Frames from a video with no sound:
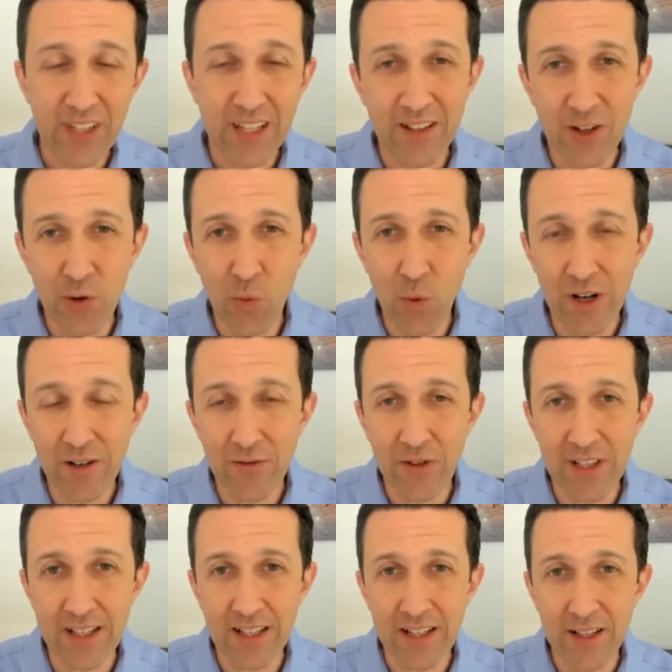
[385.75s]
They're one of
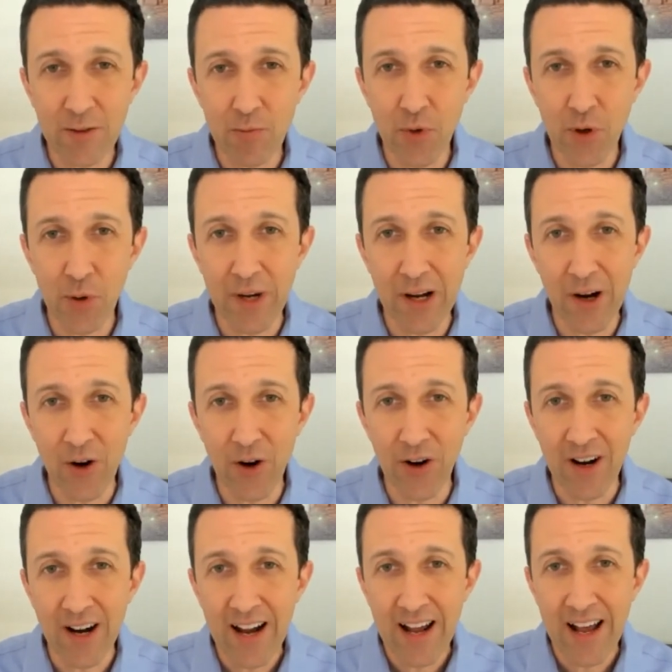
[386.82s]
the
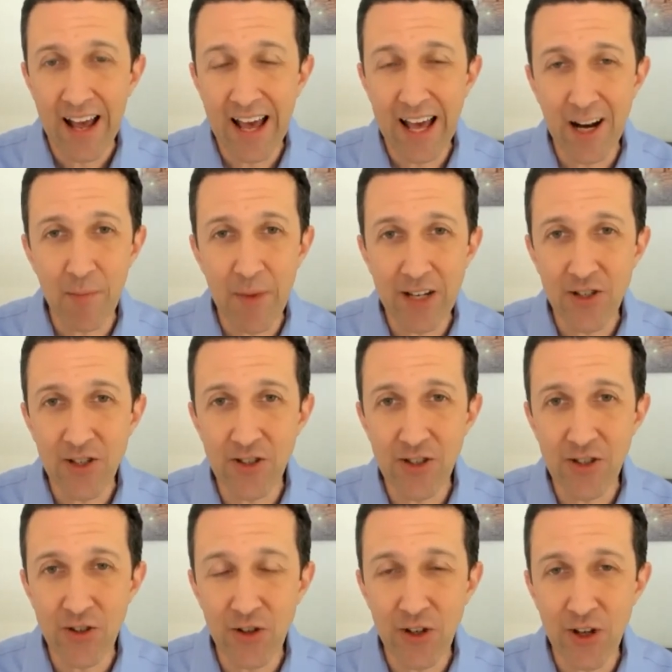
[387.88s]
premier animation
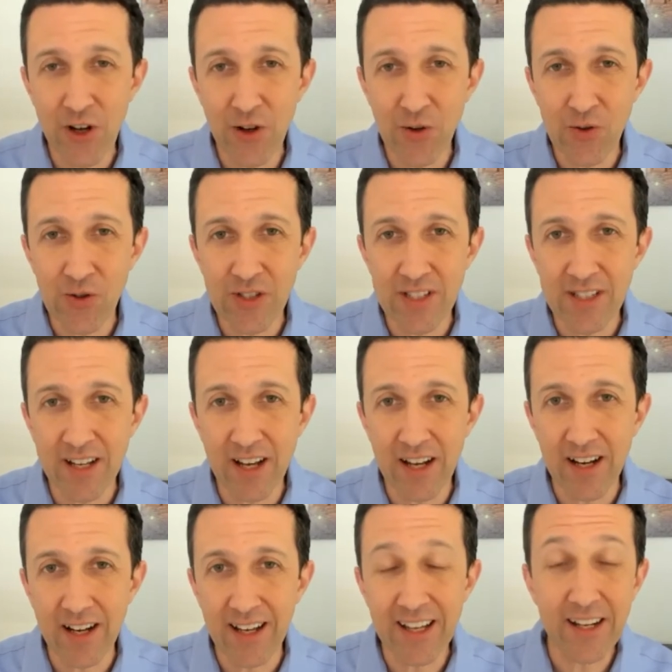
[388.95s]
studios
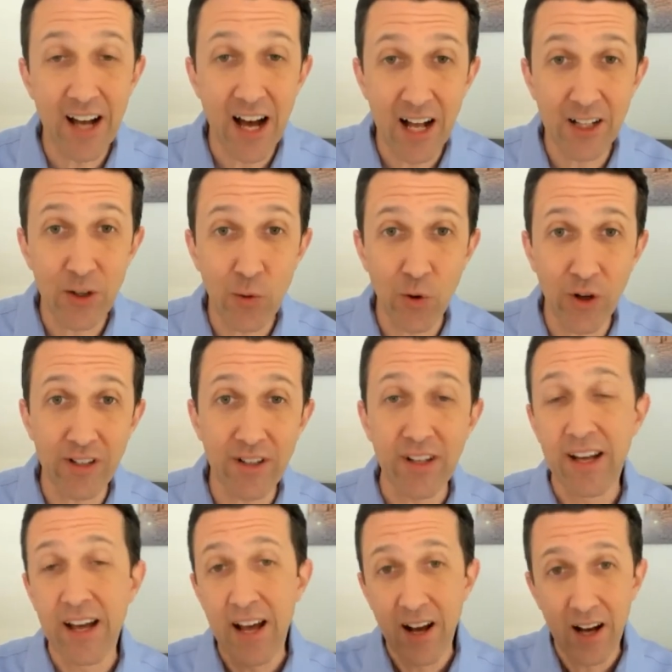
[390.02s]
in Hollywood
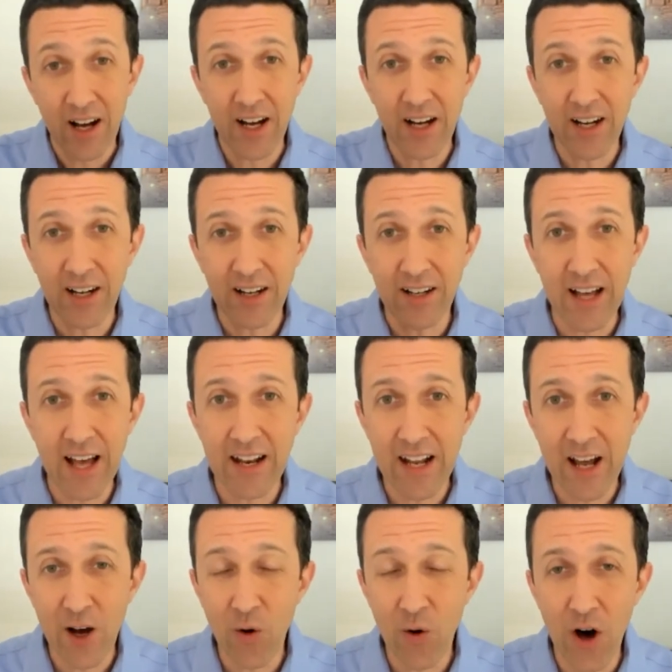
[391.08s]
and
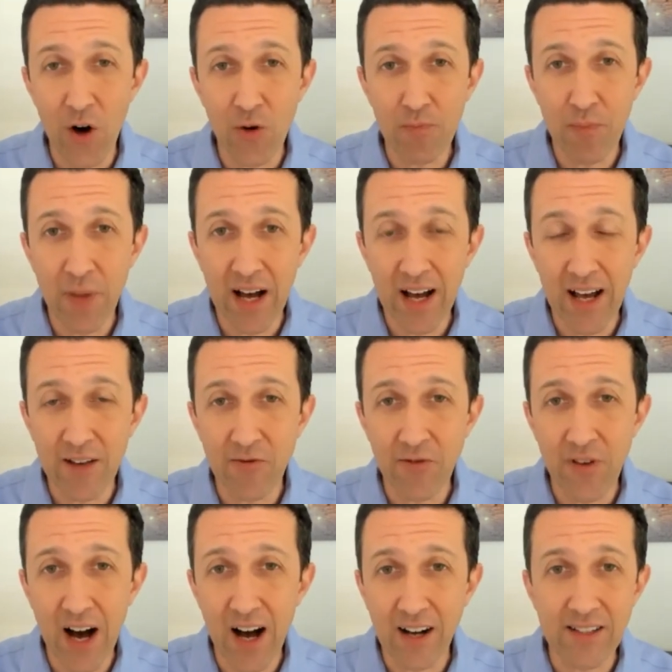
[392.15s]
now owned by
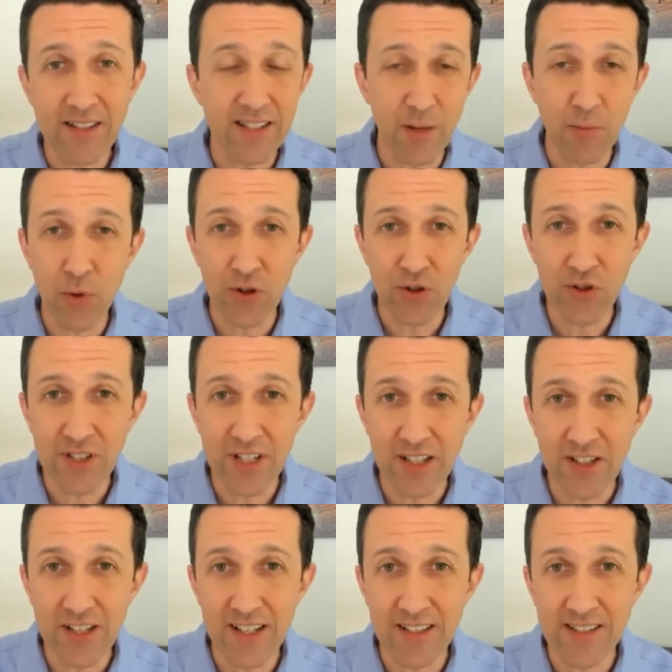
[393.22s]
Fox. They produce
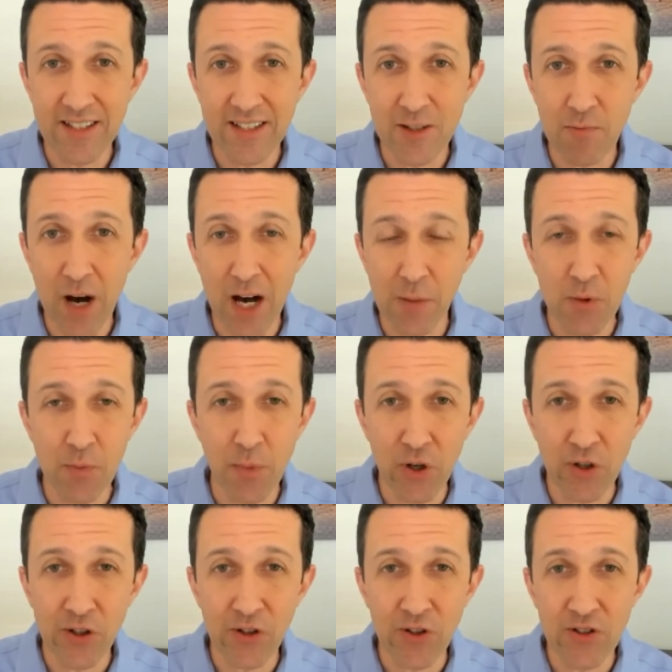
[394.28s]
such hits as Bob's
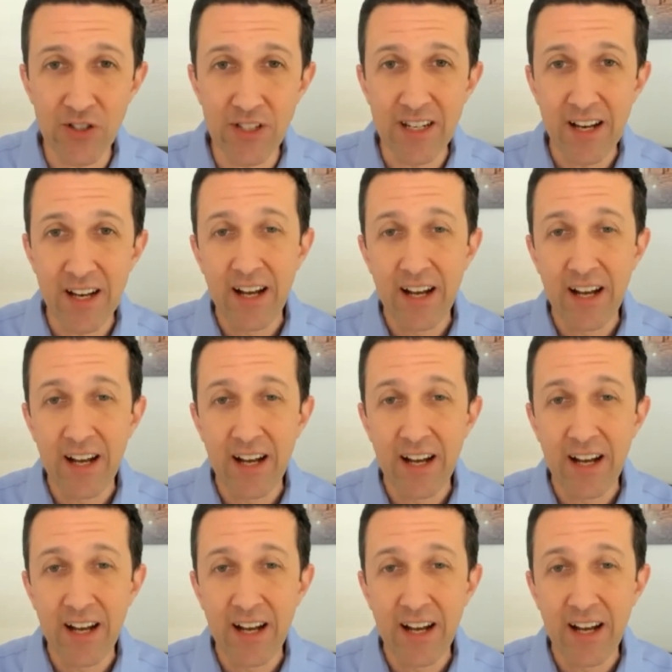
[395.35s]
Burgers.